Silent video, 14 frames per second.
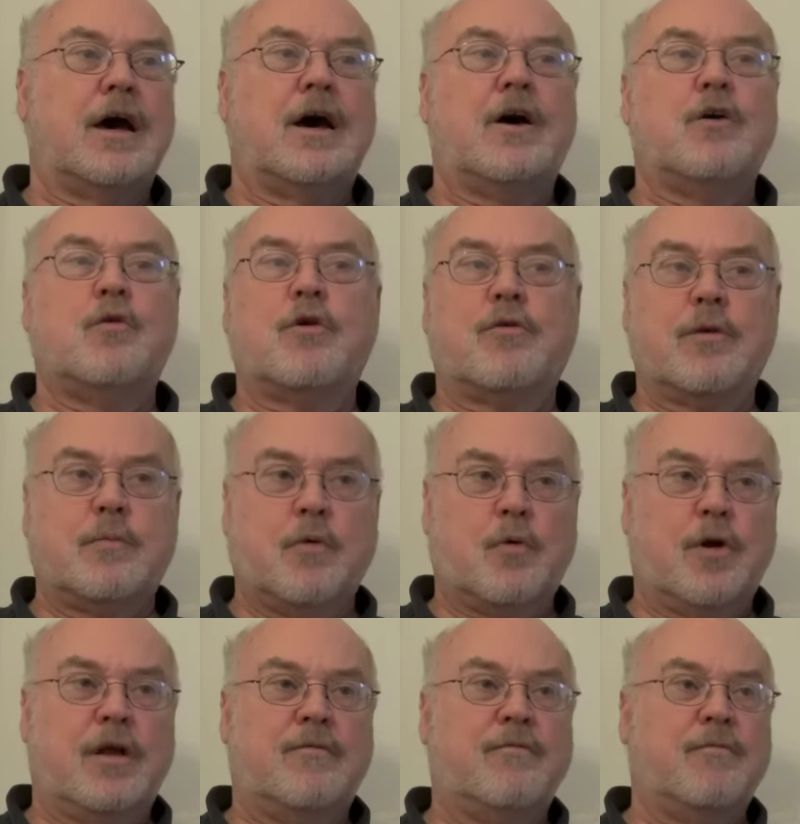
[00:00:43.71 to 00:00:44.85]
uh, who are
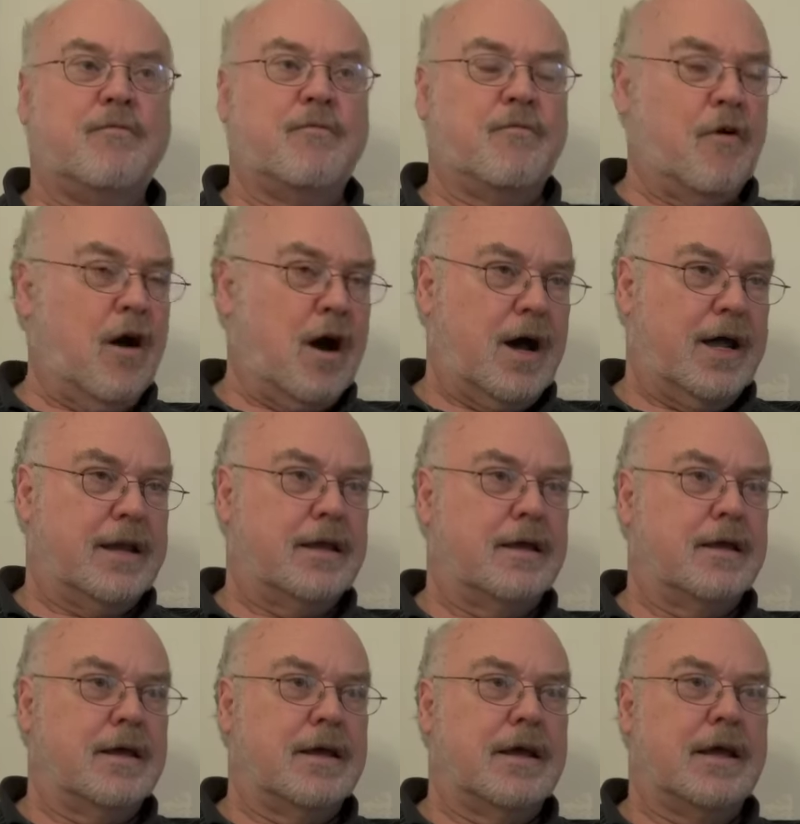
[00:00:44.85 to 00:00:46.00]
reporting fraud,
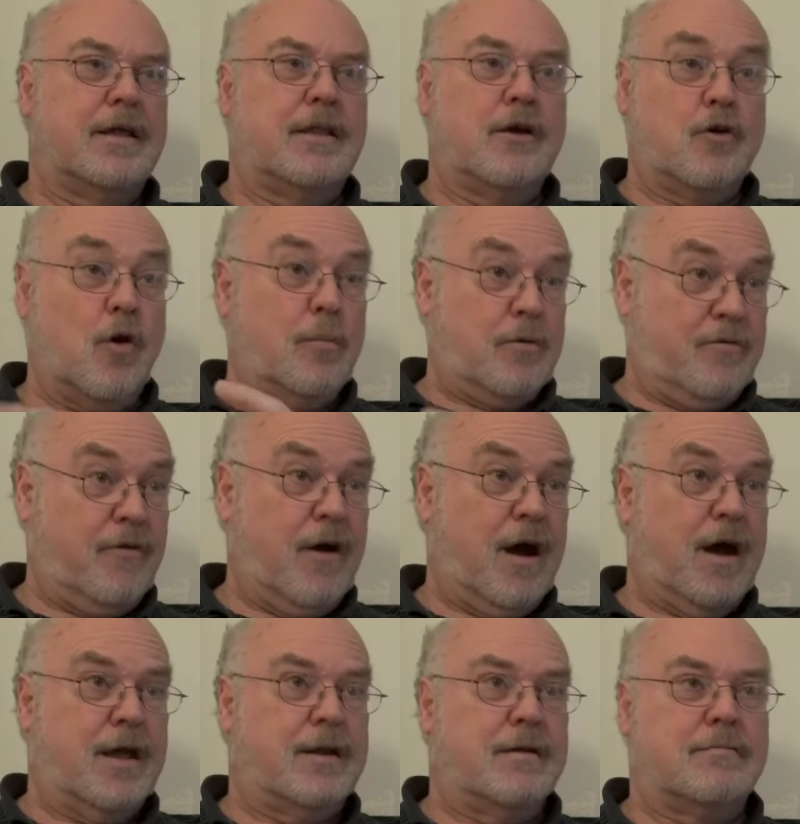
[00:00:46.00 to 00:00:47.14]
in uh, corporate
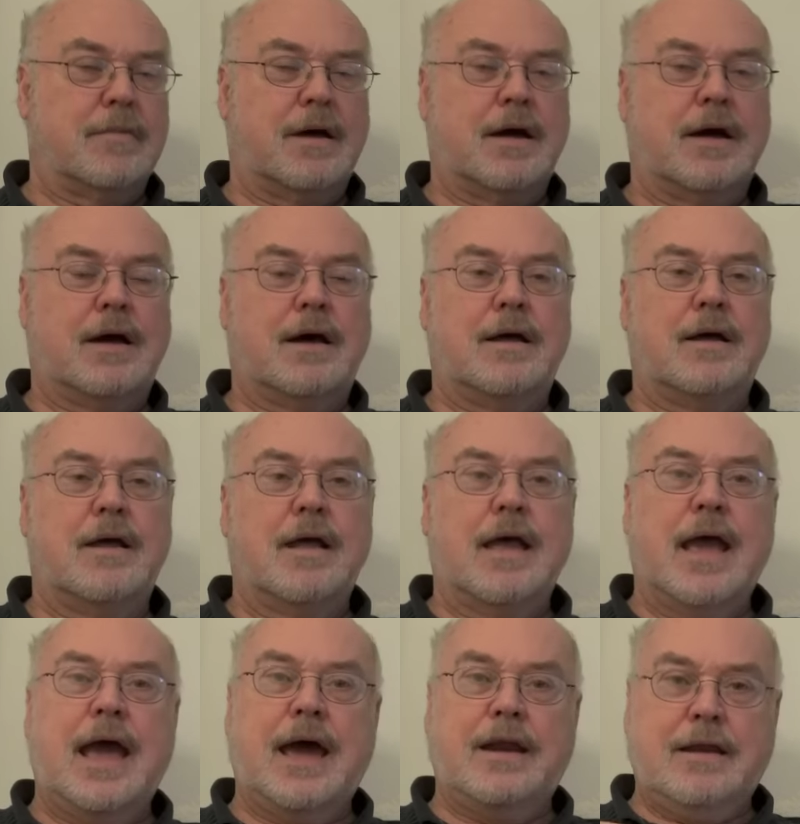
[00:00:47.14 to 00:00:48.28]
fraud. Uh,
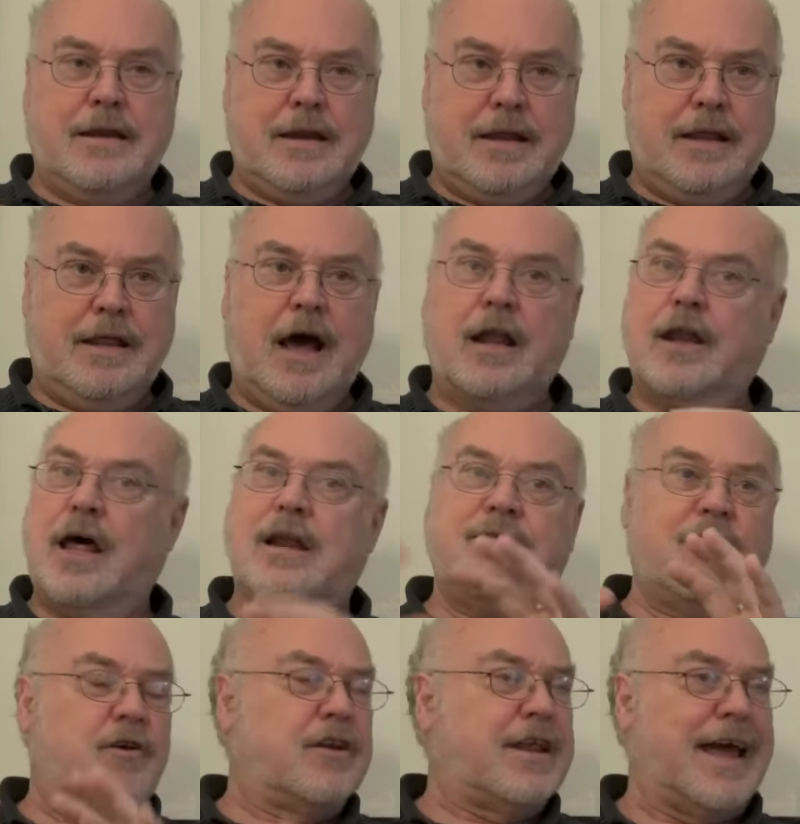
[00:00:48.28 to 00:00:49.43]
and a lot of
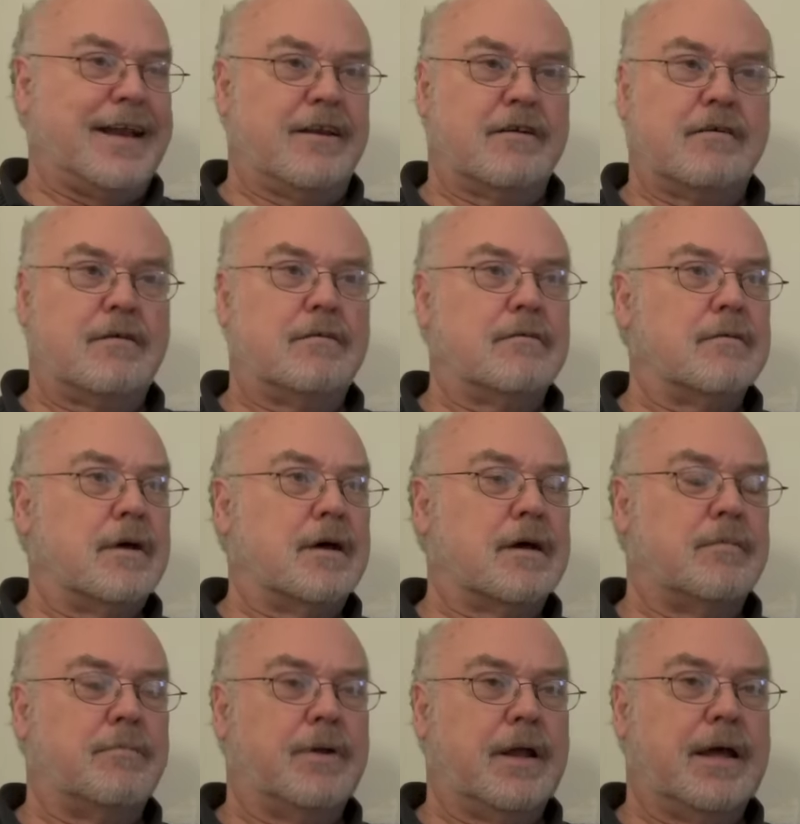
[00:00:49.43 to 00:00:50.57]
very technical uh,
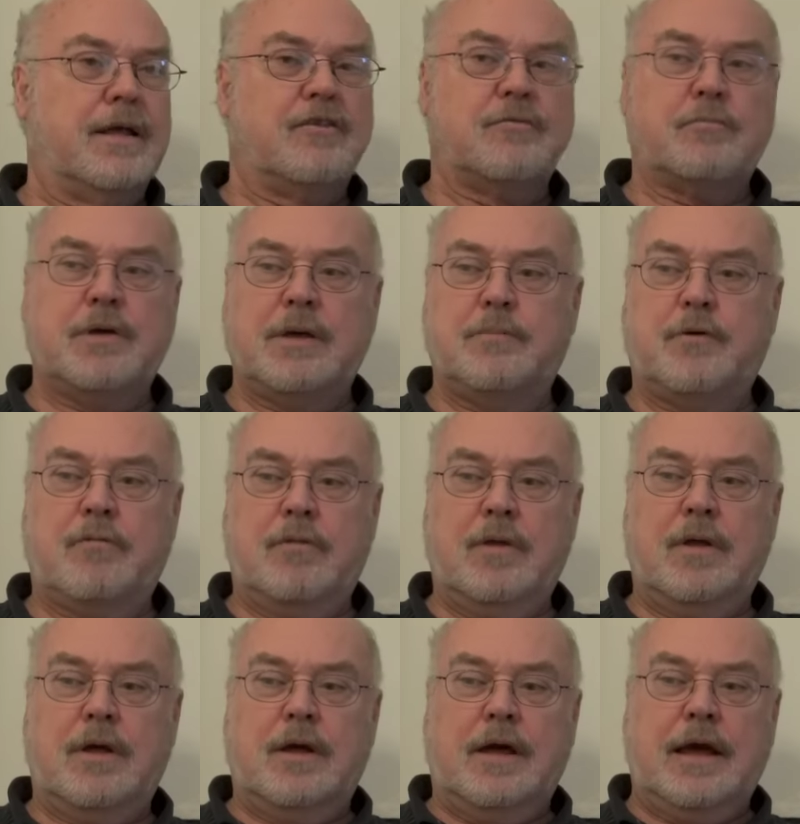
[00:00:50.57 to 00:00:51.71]
complaints. People,
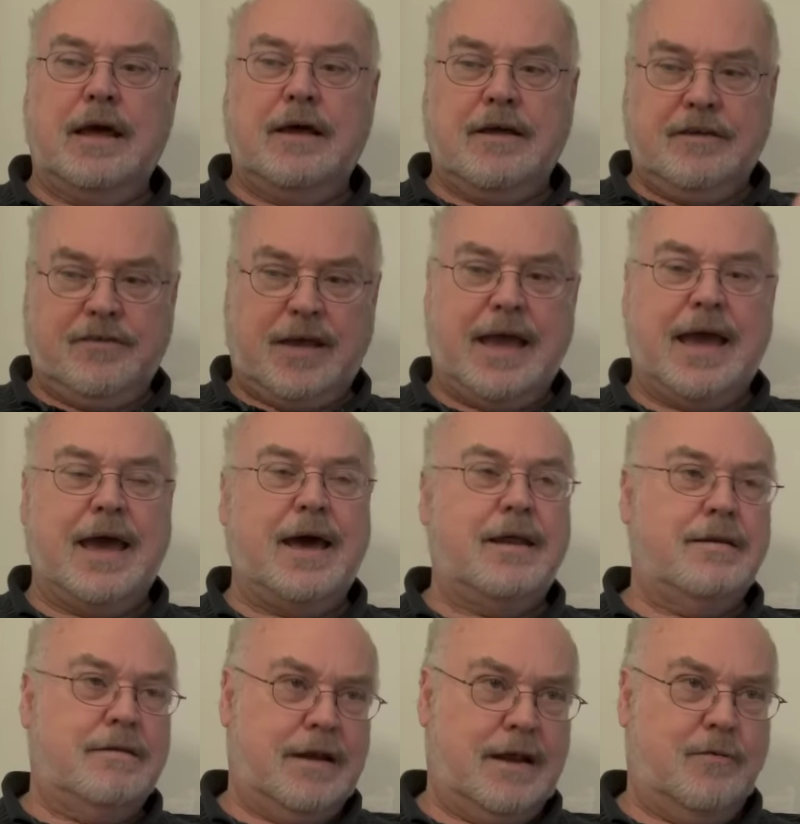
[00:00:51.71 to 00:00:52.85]
as I
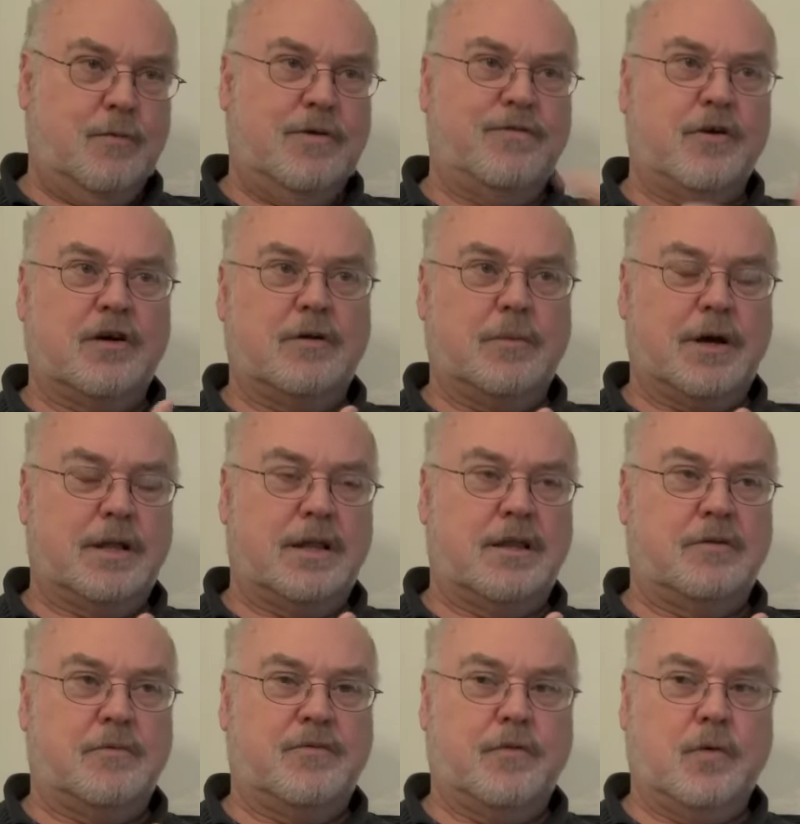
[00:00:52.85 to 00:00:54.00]
had, and we've talked about
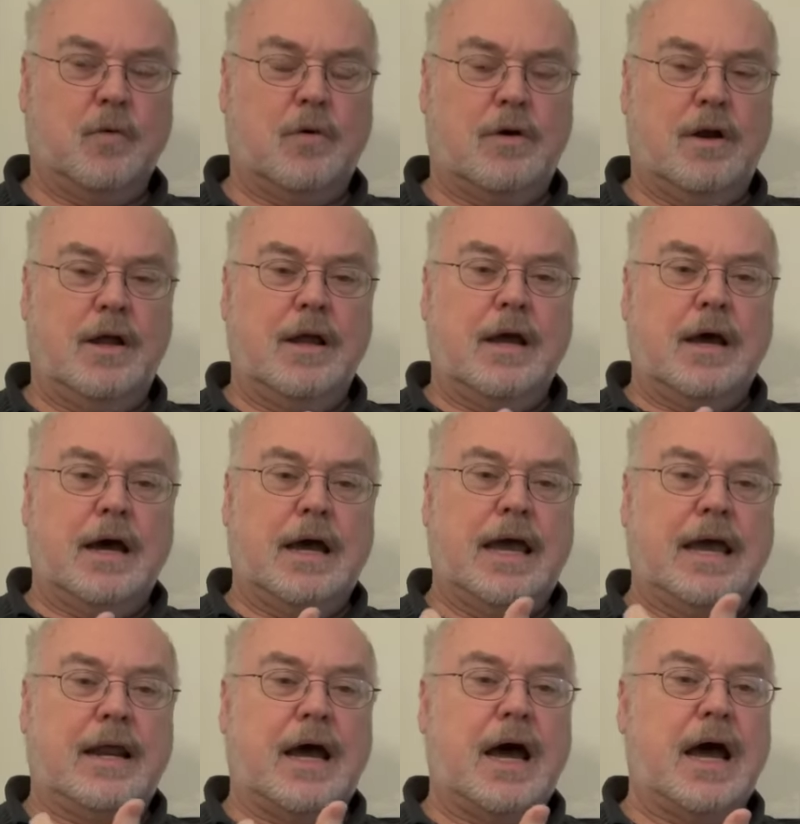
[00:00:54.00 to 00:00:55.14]
this before, I
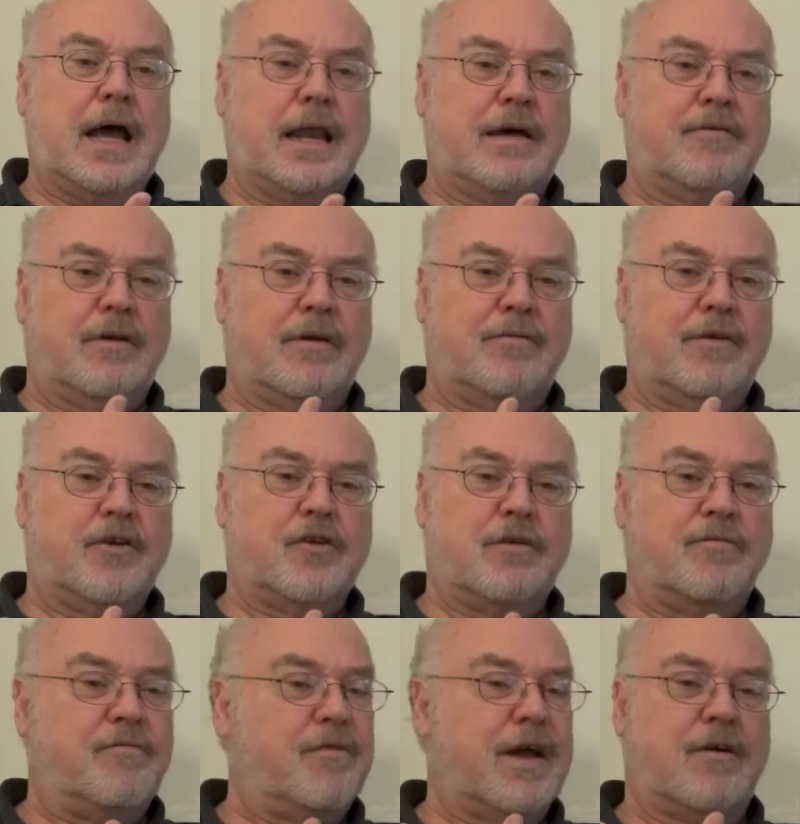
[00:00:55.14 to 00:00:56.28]
had a high-level
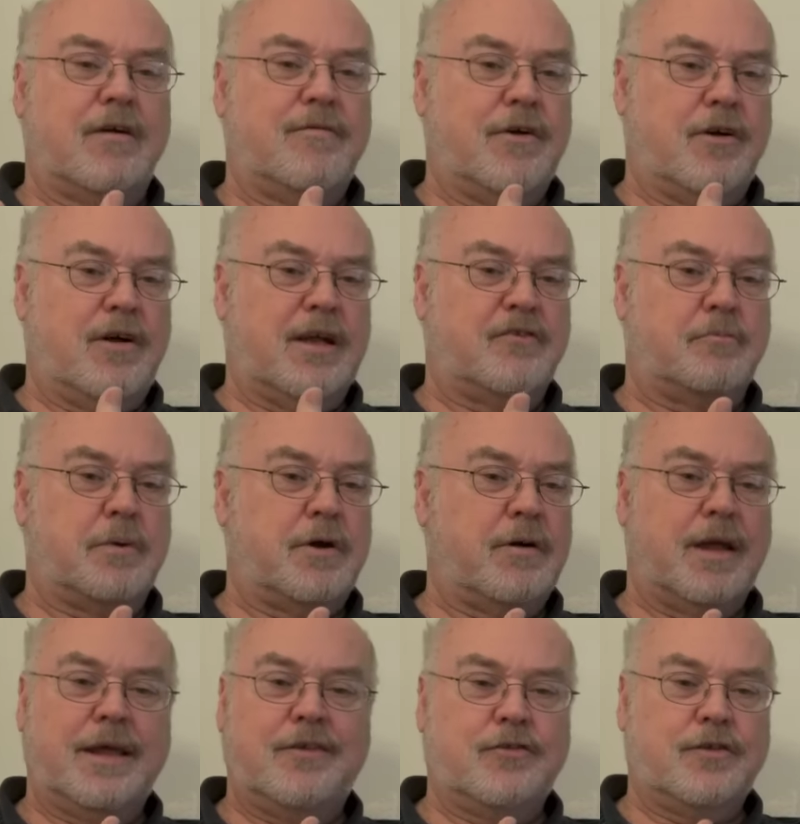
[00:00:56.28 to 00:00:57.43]
official, very, very
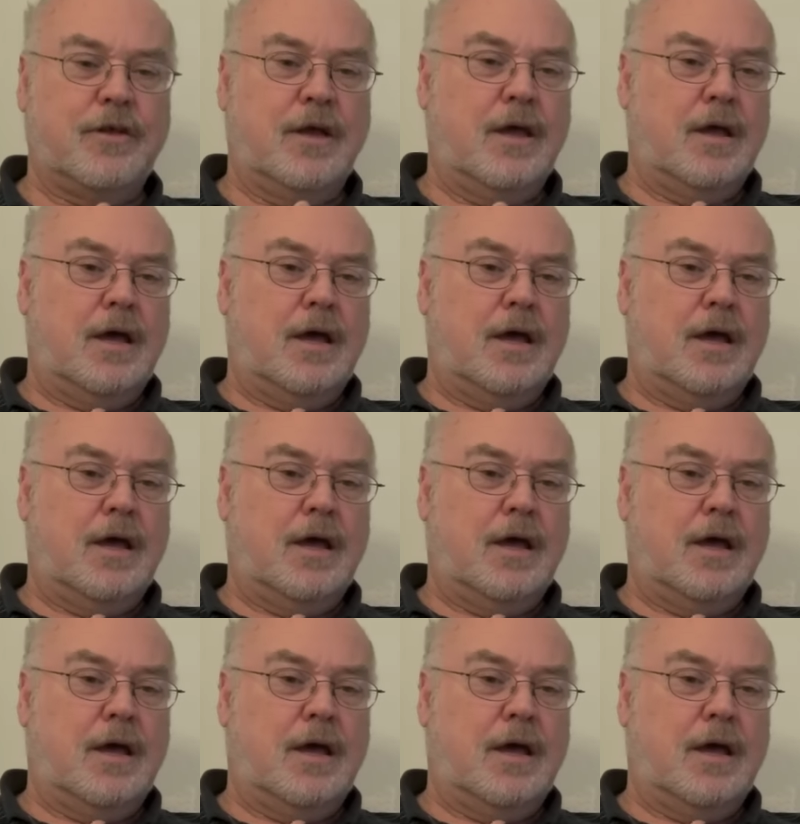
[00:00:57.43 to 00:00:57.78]
experienced,